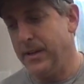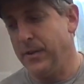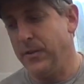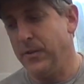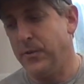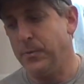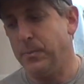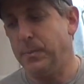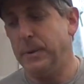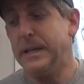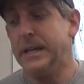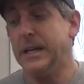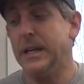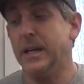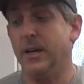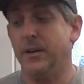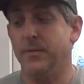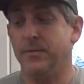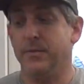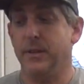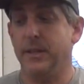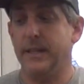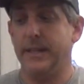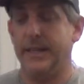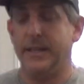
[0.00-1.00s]
Speaking
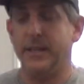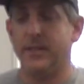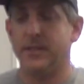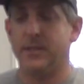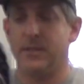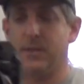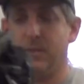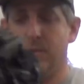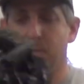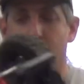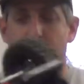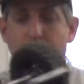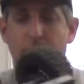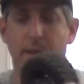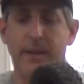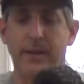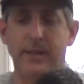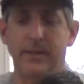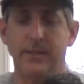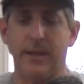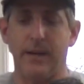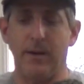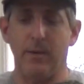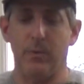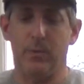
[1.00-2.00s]
of links, one of the
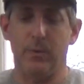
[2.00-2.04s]
things that I